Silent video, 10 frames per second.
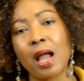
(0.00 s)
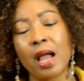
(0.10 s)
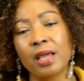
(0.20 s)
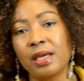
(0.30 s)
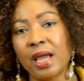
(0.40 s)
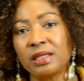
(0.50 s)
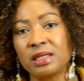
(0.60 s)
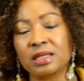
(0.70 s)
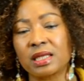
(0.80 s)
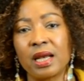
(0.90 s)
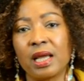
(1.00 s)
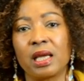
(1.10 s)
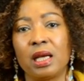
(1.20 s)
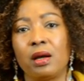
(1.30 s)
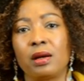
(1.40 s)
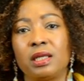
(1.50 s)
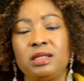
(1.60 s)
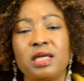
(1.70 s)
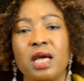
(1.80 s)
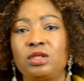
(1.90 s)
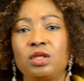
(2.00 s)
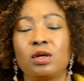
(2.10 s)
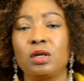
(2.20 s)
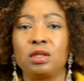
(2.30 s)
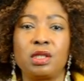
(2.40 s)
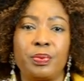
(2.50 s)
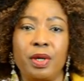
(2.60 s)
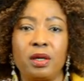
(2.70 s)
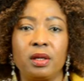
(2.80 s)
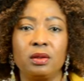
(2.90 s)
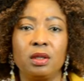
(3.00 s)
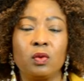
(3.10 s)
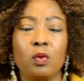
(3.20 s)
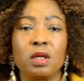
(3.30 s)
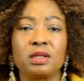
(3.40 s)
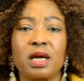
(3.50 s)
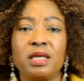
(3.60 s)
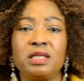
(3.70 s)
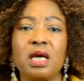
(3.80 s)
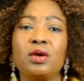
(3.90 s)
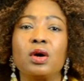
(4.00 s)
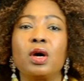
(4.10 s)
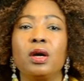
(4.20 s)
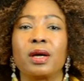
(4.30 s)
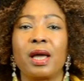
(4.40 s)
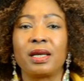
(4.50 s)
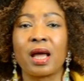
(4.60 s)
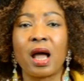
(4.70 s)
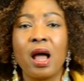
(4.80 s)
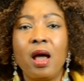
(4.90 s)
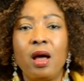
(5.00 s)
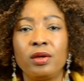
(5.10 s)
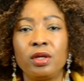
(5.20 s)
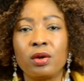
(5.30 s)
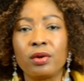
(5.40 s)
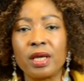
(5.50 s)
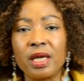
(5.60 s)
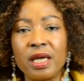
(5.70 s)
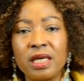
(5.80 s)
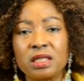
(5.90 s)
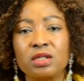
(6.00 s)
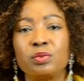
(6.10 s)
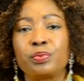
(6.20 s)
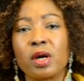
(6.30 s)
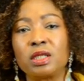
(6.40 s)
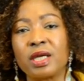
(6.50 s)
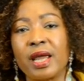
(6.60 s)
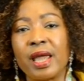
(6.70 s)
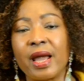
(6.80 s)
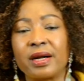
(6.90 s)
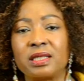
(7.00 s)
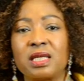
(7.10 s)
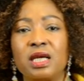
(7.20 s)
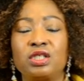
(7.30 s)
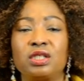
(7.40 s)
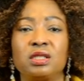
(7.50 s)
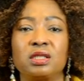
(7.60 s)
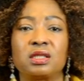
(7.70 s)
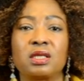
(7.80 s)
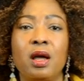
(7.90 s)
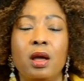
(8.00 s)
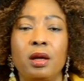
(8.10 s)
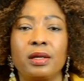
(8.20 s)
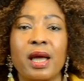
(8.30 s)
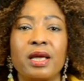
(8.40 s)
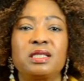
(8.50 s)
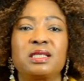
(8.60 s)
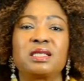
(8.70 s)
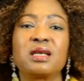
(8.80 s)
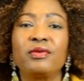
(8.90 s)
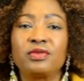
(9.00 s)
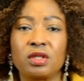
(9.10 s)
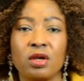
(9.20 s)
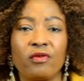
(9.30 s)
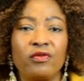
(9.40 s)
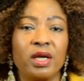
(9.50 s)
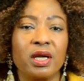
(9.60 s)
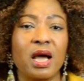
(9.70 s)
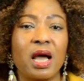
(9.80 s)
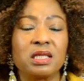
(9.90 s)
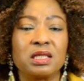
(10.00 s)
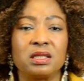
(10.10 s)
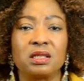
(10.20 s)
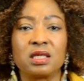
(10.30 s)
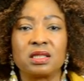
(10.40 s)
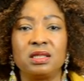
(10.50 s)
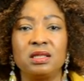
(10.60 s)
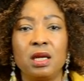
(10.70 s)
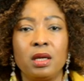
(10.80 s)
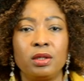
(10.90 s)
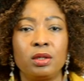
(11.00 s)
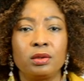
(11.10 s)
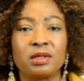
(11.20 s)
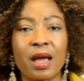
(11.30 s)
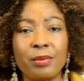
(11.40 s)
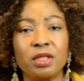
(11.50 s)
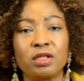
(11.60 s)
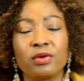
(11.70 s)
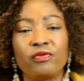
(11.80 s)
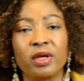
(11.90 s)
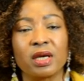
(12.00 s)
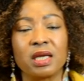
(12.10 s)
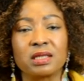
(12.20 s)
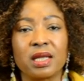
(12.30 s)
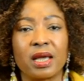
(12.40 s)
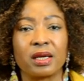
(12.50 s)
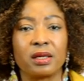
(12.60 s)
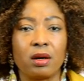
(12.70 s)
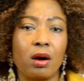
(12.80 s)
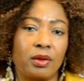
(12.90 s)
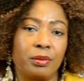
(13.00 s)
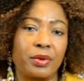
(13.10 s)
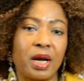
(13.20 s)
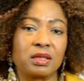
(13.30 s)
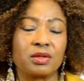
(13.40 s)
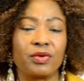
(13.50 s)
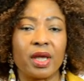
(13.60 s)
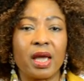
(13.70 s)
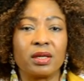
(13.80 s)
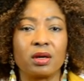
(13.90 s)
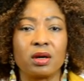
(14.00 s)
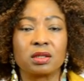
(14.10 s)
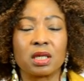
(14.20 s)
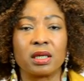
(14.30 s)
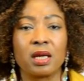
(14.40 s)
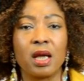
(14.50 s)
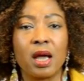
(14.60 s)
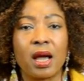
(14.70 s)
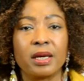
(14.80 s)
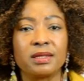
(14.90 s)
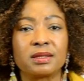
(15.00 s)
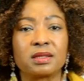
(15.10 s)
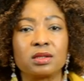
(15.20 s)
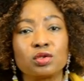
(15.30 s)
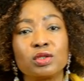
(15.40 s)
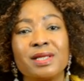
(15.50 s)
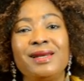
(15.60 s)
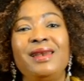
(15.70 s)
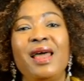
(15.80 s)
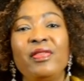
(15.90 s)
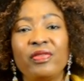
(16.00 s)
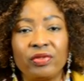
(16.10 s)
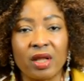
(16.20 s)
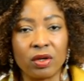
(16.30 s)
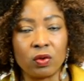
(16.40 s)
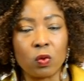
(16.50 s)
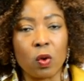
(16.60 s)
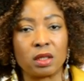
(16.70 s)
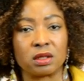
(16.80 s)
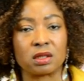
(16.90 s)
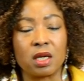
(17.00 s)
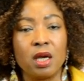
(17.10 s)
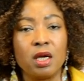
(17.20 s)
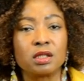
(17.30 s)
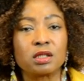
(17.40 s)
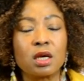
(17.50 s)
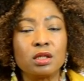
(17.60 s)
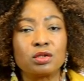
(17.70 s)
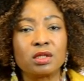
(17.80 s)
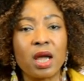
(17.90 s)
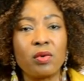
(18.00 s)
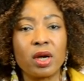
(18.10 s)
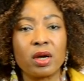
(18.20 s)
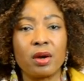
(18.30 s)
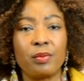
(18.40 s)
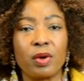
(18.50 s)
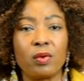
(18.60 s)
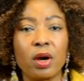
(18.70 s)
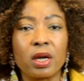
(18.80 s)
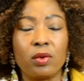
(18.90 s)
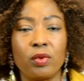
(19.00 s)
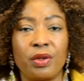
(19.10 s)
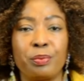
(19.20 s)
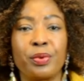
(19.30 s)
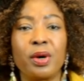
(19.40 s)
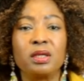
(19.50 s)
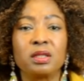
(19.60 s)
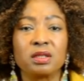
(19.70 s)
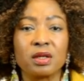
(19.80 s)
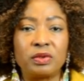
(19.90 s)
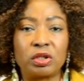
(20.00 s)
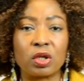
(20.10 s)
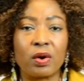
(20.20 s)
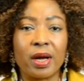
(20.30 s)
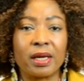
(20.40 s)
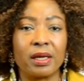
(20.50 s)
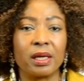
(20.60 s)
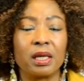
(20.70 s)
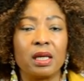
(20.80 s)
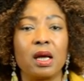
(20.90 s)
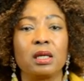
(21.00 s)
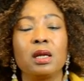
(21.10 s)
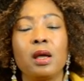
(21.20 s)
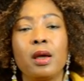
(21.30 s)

and yet it's Kanekalon and yet you're gonna dip it in, in water and yet you're gonna get that you know easy to brush hair extensions that is soft to your fingers and doesn't you know damage your fingers like other brands of hair does and and it's to the length that you want so today we're going to be working with the bundles of joy Kanekalon